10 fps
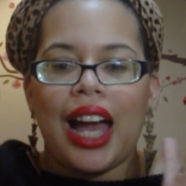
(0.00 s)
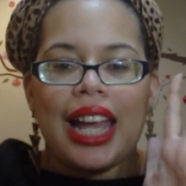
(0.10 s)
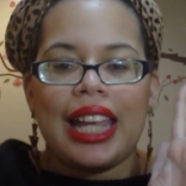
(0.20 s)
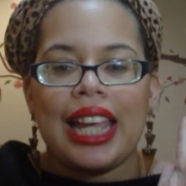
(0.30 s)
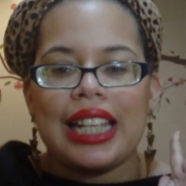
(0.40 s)

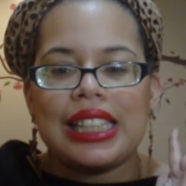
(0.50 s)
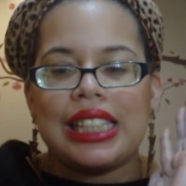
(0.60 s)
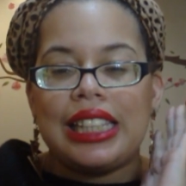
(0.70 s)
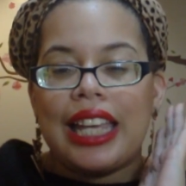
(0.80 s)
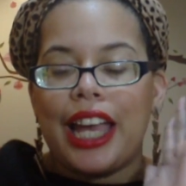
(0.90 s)
I
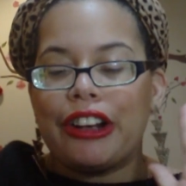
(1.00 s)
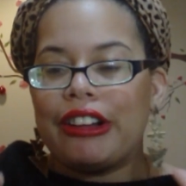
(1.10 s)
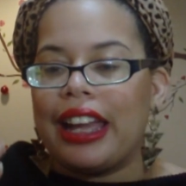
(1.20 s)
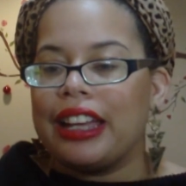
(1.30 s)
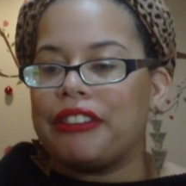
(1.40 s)
can't yay or
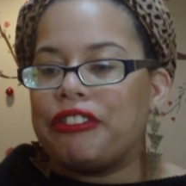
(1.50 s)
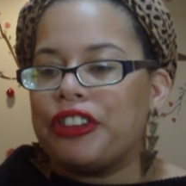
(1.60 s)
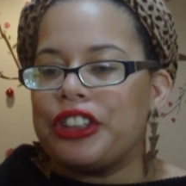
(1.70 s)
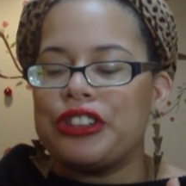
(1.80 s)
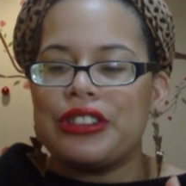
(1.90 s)
nay it
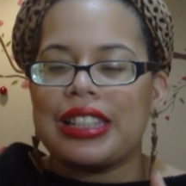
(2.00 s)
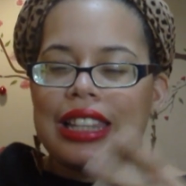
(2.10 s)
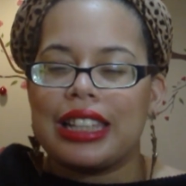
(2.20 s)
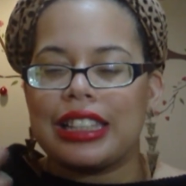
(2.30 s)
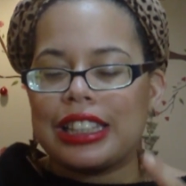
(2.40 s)
for you because
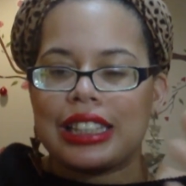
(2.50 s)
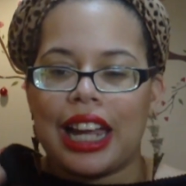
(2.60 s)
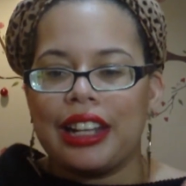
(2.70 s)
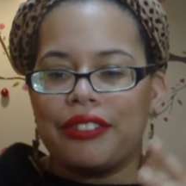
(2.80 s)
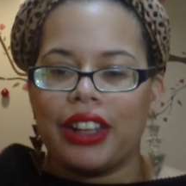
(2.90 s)
I think it's just
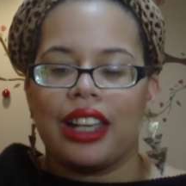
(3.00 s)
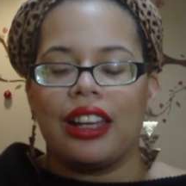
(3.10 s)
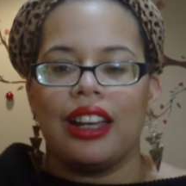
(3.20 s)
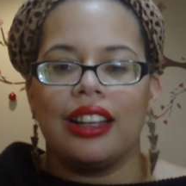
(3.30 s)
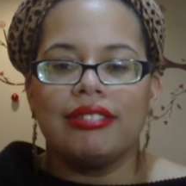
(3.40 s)
kind of like
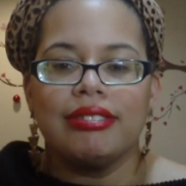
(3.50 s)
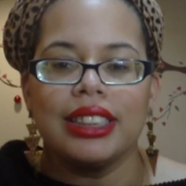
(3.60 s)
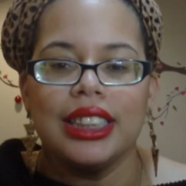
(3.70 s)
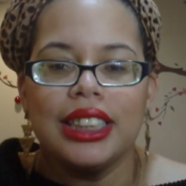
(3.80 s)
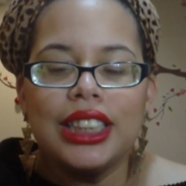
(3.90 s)
a,
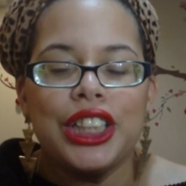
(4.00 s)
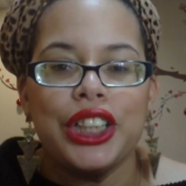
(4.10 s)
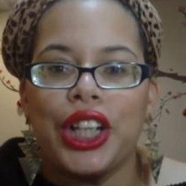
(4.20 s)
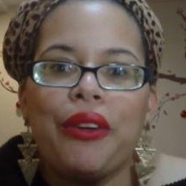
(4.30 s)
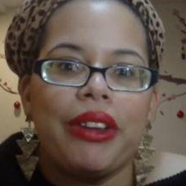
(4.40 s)

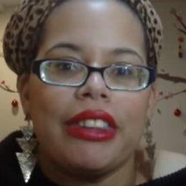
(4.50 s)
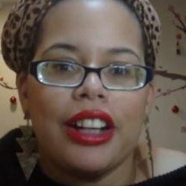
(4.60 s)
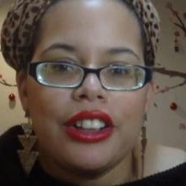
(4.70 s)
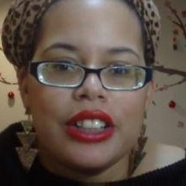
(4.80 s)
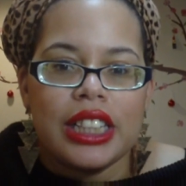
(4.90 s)
you go in
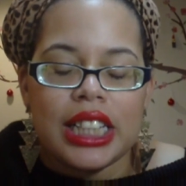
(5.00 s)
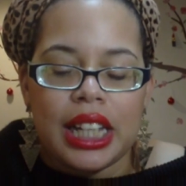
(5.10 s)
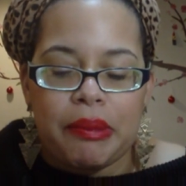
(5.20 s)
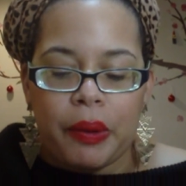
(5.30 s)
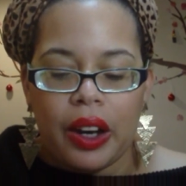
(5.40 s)
there and you
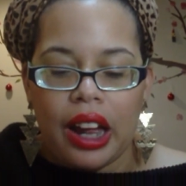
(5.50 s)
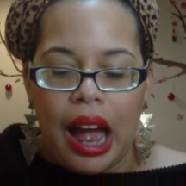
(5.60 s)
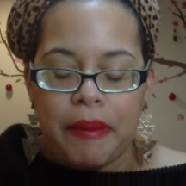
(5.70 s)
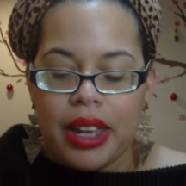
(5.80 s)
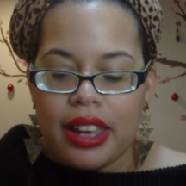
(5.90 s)
see. But
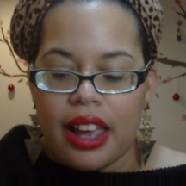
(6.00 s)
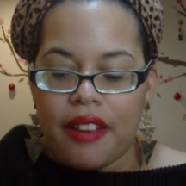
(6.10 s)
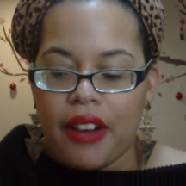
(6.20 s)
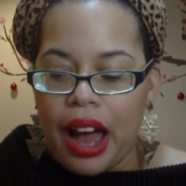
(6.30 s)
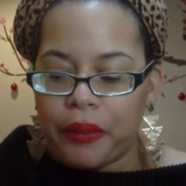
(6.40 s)
I mean,
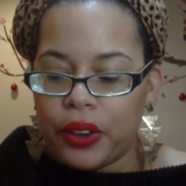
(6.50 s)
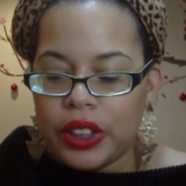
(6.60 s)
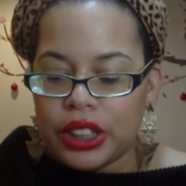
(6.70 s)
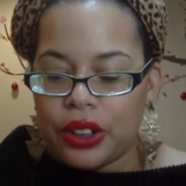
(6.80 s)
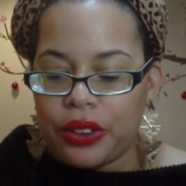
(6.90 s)
if I were
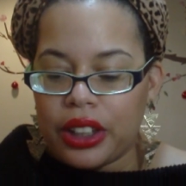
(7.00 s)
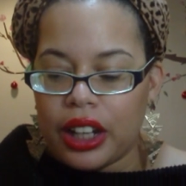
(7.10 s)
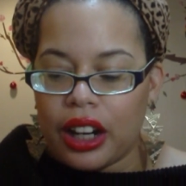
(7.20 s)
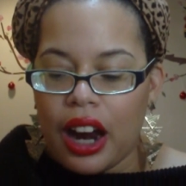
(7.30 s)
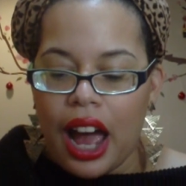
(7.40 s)
going to go
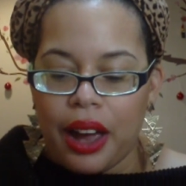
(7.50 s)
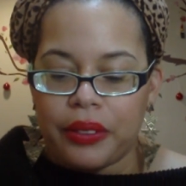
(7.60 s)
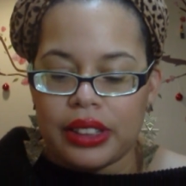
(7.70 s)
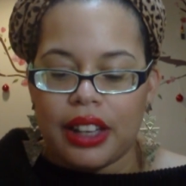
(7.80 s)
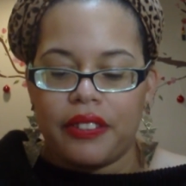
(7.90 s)
there, I
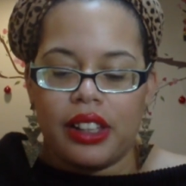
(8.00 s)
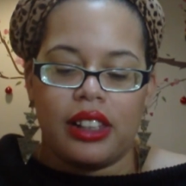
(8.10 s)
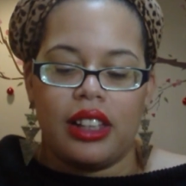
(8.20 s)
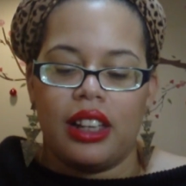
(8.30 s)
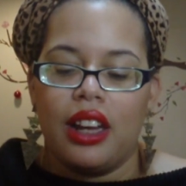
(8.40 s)
would
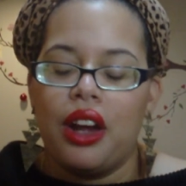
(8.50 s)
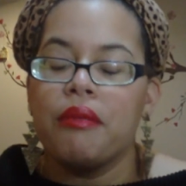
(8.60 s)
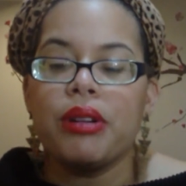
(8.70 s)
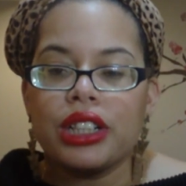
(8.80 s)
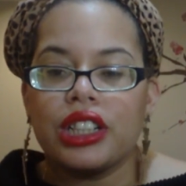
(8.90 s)
definitely
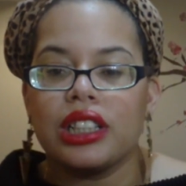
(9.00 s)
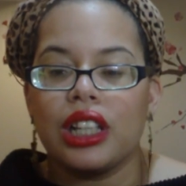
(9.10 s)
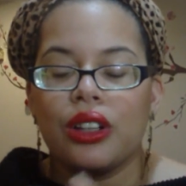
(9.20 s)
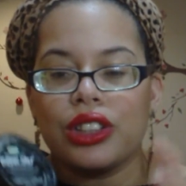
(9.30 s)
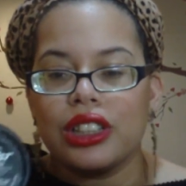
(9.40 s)
purchase
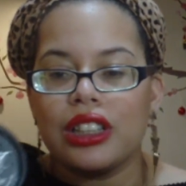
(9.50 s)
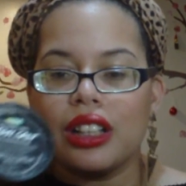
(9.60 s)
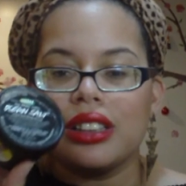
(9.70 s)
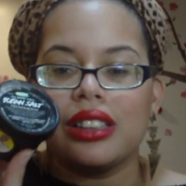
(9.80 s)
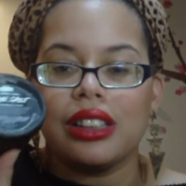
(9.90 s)
the ocean
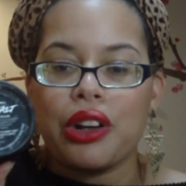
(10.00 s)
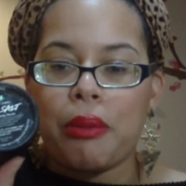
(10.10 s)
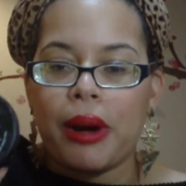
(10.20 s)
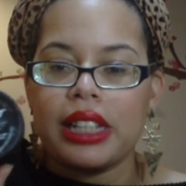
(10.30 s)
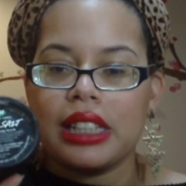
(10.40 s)
salt. It's a
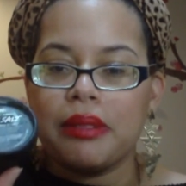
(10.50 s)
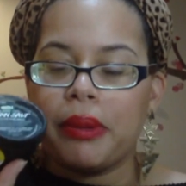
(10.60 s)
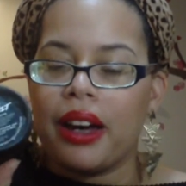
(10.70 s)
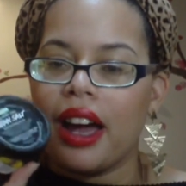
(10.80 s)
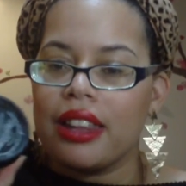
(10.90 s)
little pricey,
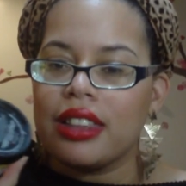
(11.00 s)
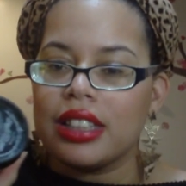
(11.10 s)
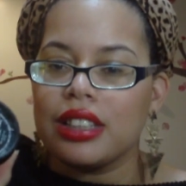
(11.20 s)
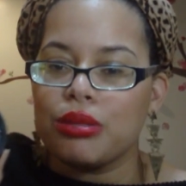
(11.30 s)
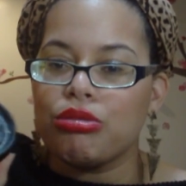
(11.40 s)
but
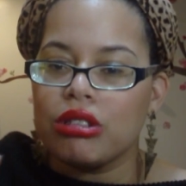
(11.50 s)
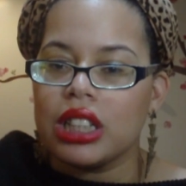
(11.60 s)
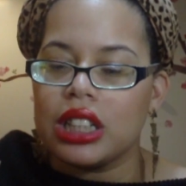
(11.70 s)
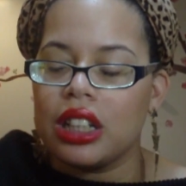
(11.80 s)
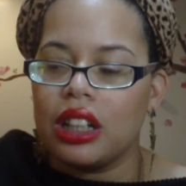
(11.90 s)
this is a
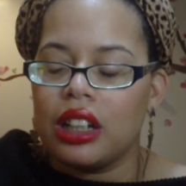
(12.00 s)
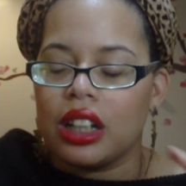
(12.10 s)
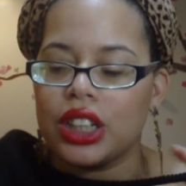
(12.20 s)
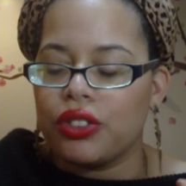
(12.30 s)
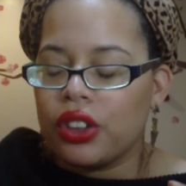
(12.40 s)
really good
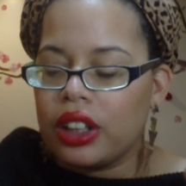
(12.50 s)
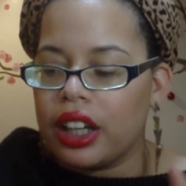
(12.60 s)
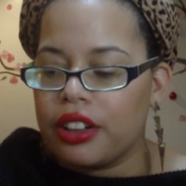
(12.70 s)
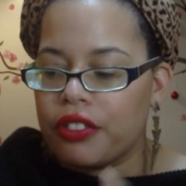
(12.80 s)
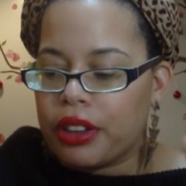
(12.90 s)

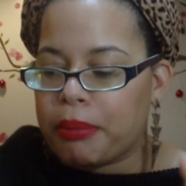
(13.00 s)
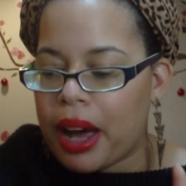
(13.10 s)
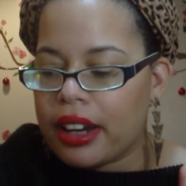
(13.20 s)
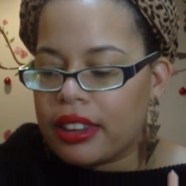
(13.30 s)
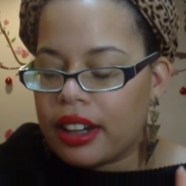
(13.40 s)
exfoliator for the
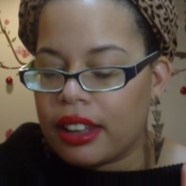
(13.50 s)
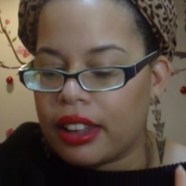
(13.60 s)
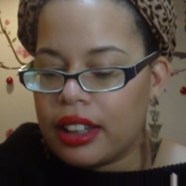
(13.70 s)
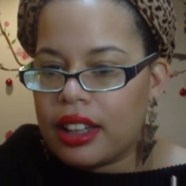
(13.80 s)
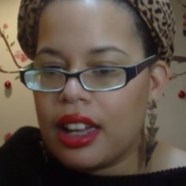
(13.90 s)
body that I
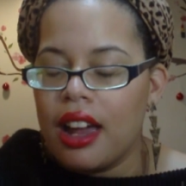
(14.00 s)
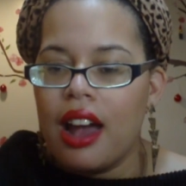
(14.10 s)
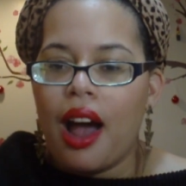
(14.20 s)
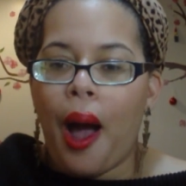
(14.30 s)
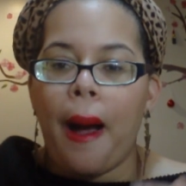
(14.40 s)
like.
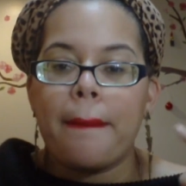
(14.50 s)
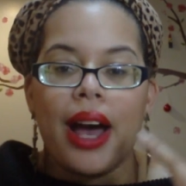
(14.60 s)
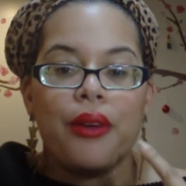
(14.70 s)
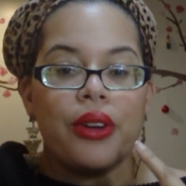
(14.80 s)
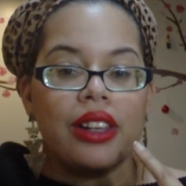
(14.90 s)

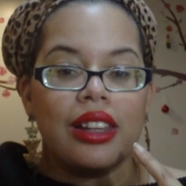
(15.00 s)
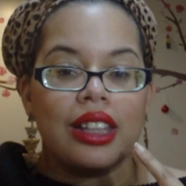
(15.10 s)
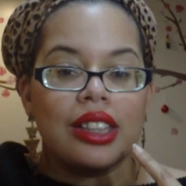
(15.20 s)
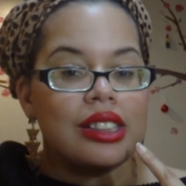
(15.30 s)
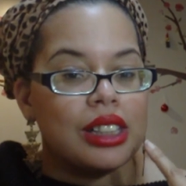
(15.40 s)
I really
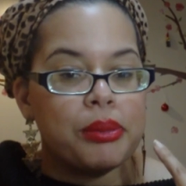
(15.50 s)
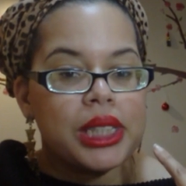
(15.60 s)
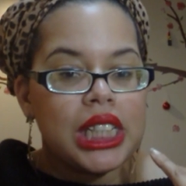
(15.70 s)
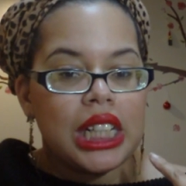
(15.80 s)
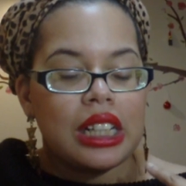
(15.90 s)
like this
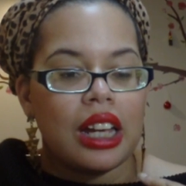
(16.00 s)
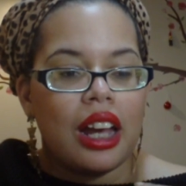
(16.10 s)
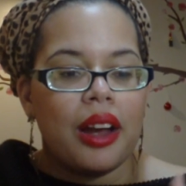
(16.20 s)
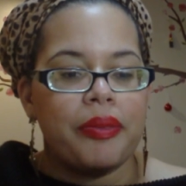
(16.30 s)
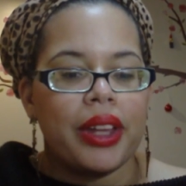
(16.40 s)
lipstick,
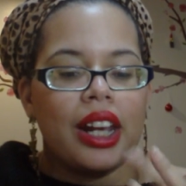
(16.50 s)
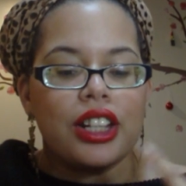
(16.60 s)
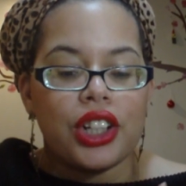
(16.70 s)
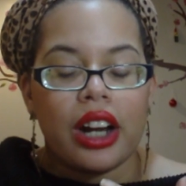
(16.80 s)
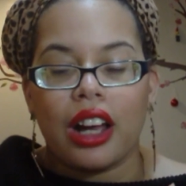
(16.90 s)
and
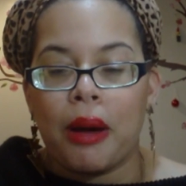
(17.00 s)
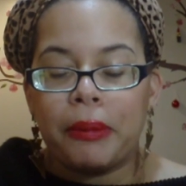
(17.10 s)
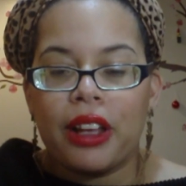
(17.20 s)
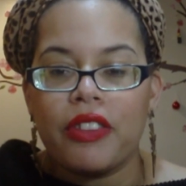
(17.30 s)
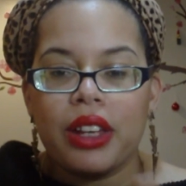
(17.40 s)
I tried a
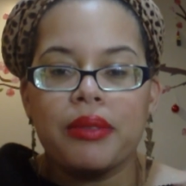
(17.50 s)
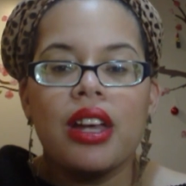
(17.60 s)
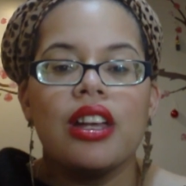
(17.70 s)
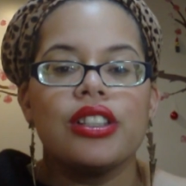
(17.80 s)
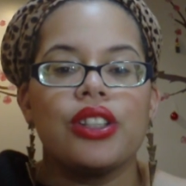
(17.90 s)
couple of them.
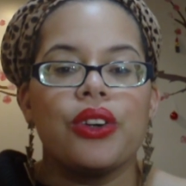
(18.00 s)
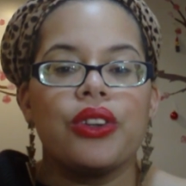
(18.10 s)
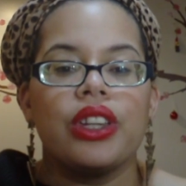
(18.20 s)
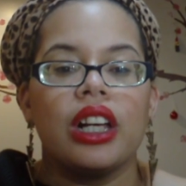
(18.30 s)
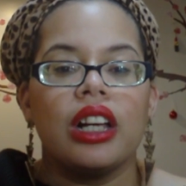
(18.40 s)

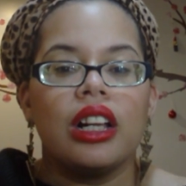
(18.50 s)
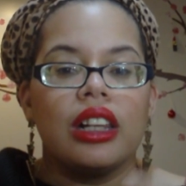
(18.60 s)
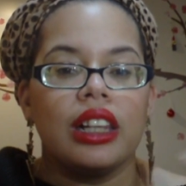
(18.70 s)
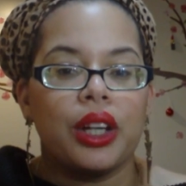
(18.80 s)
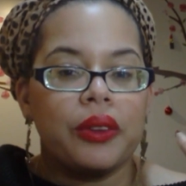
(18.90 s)
So
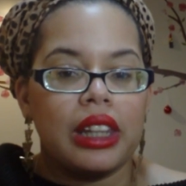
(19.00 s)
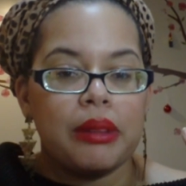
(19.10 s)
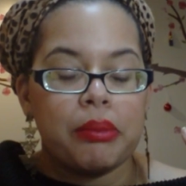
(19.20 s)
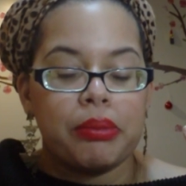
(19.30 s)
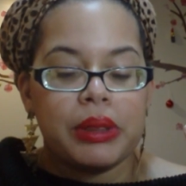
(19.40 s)
the liquid
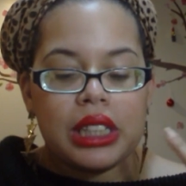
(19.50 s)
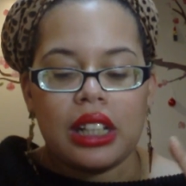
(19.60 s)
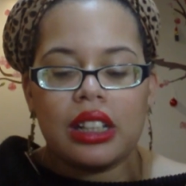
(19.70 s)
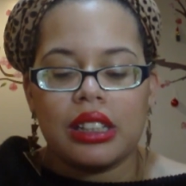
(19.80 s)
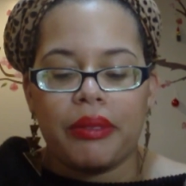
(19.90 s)

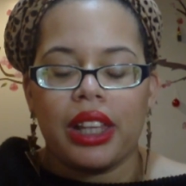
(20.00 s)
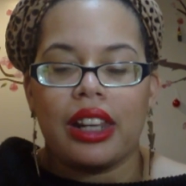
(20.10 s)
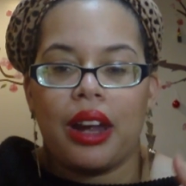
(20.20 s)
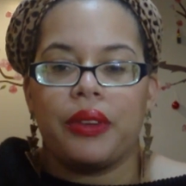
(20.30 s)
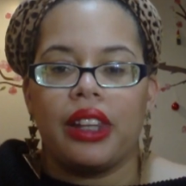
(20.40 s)
lipstick is something
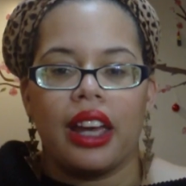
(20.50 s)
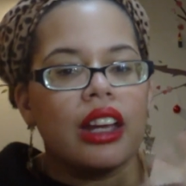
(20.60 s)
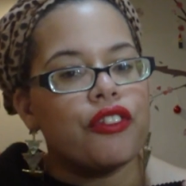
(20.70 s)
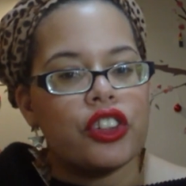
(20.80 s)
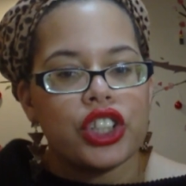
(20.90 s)
that I would
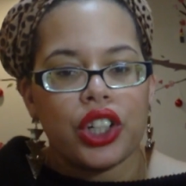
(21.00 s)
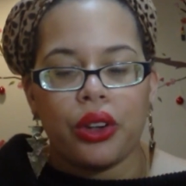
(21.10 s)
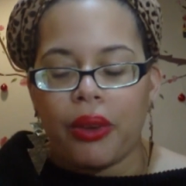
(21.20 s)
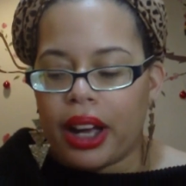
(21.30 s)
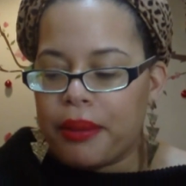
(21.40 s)
like for
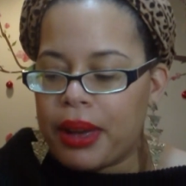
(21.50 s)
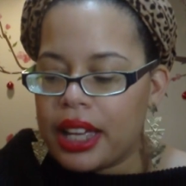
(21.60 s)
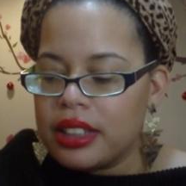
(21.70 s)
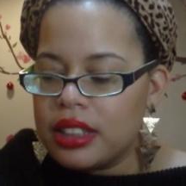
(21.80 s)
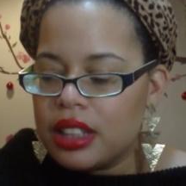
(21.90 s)
sure
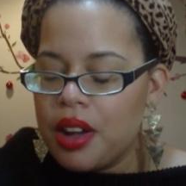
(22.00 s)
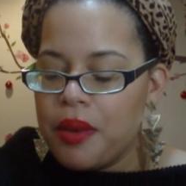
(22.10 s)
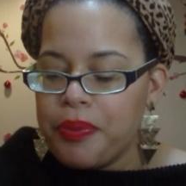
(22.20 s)
recommend.